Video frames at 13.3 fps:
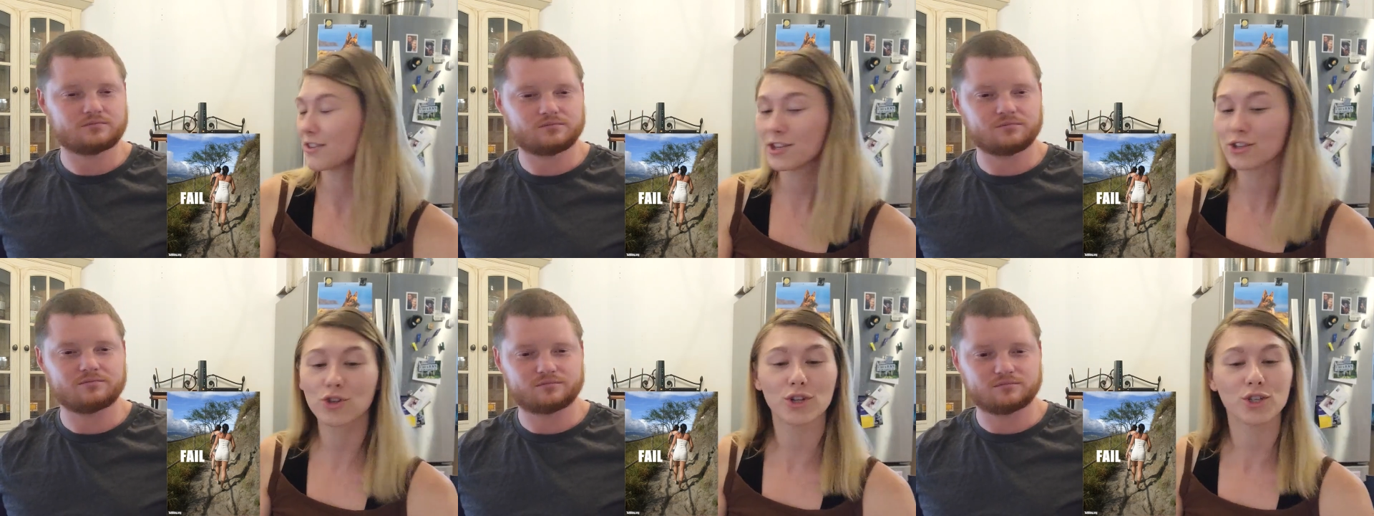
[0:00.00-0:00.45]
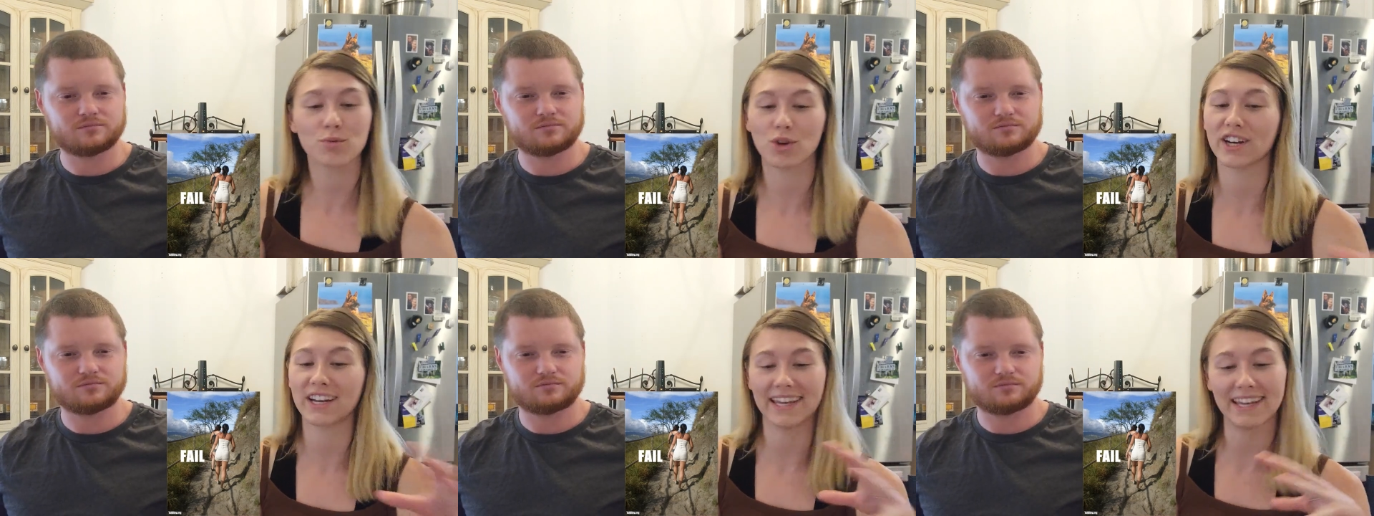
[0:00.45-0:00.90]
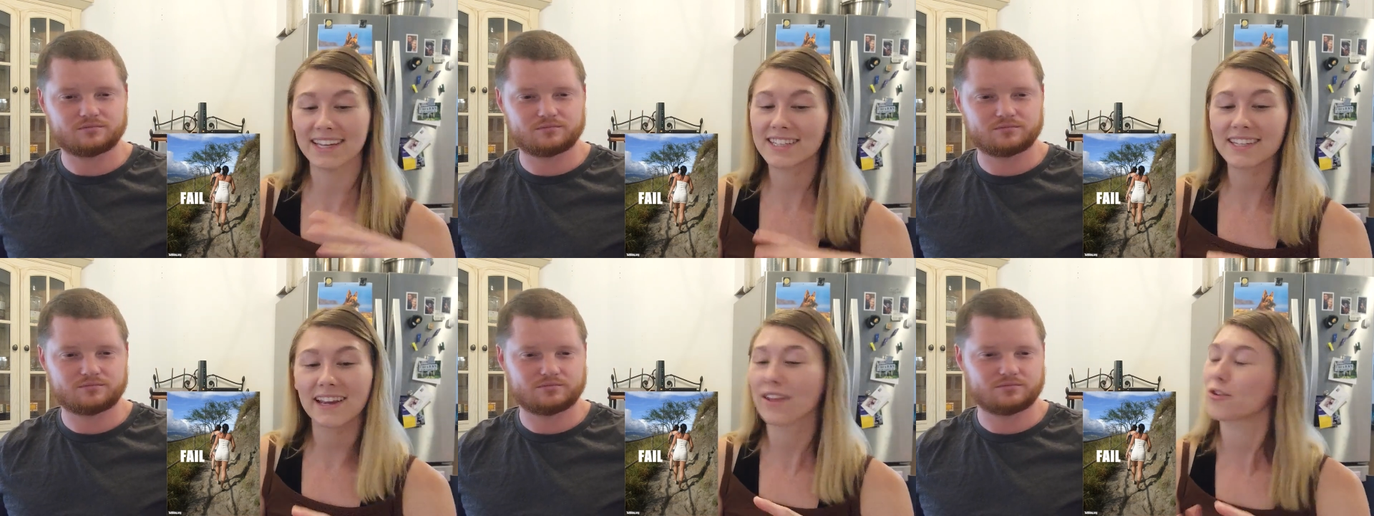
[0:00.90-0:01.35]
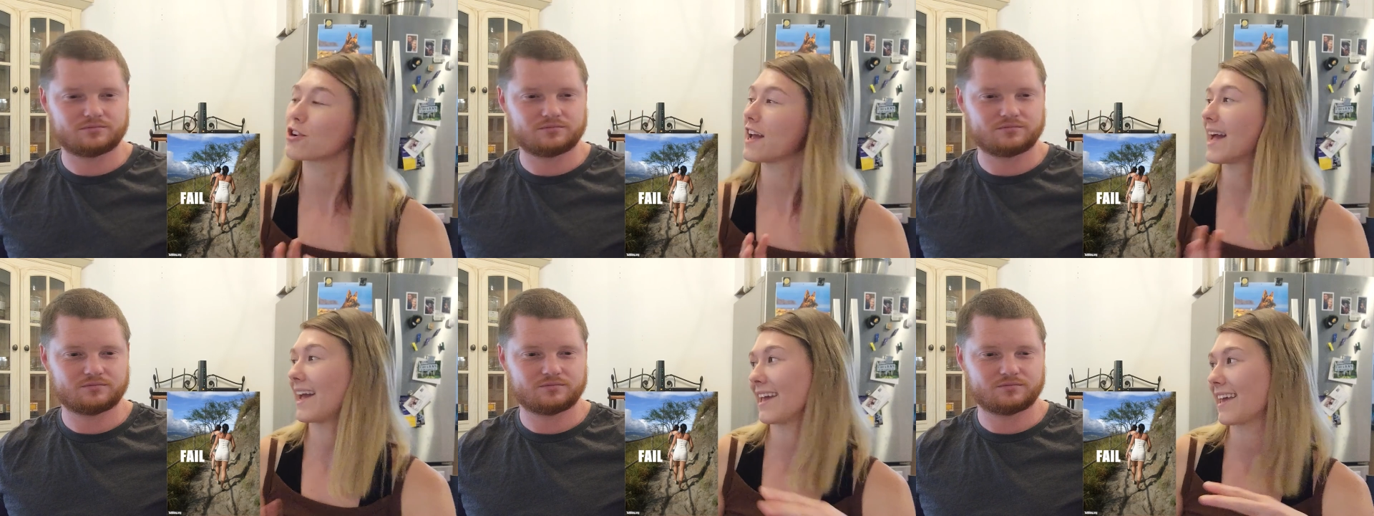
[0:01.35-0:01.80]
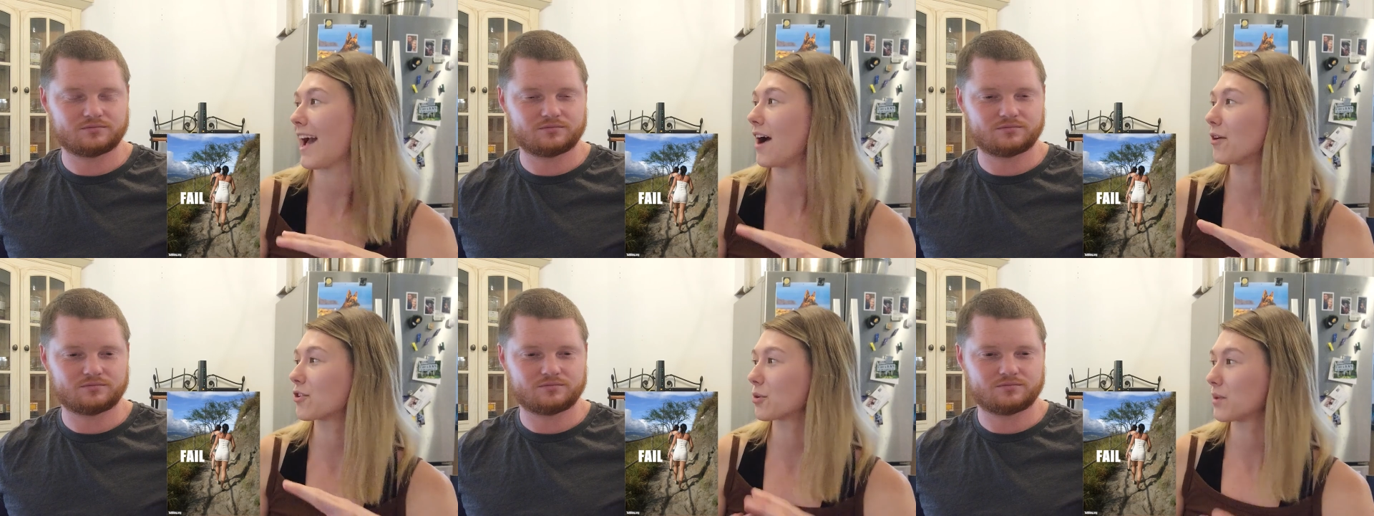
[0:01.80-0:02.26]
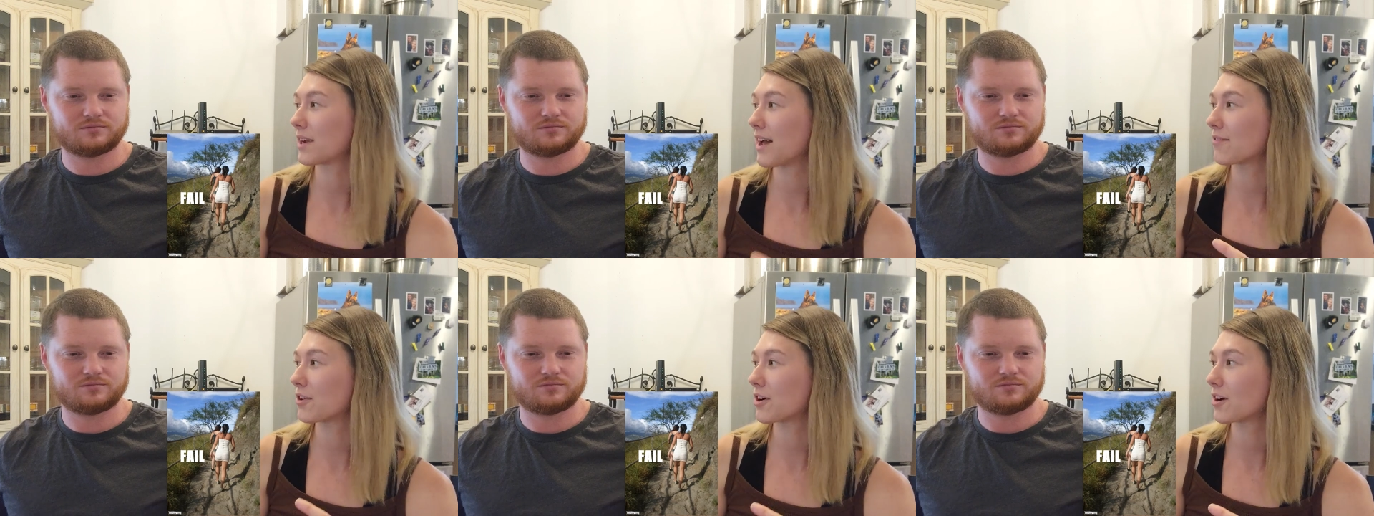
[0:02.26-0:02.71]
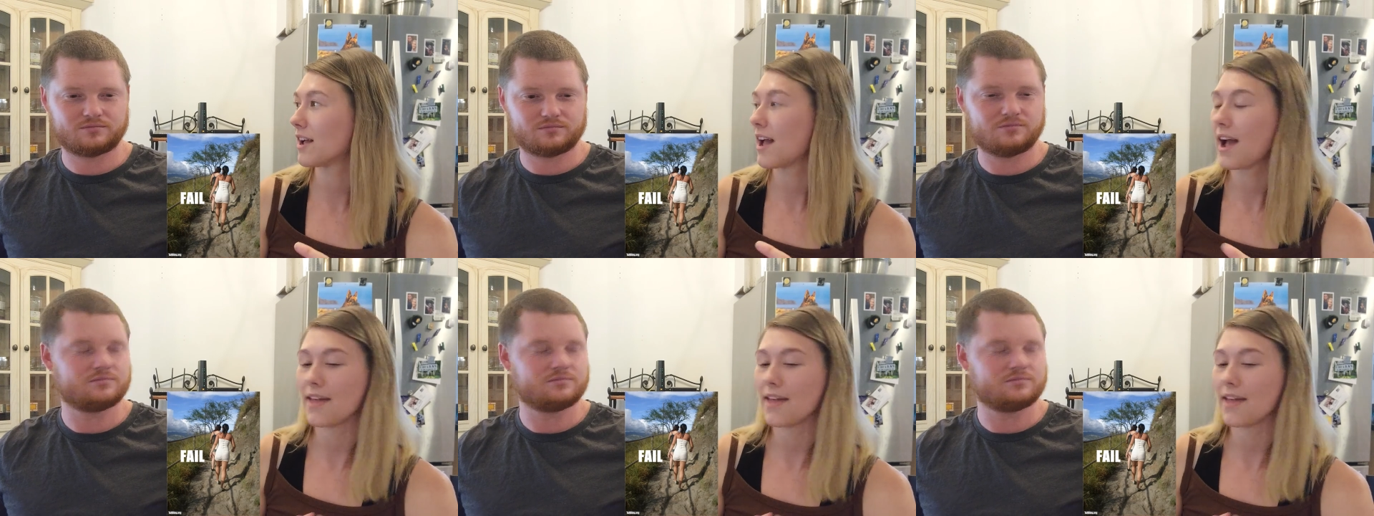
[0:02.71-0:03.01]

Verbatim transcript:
Speaker 1: These girls were gonna get together to hang out or whatever,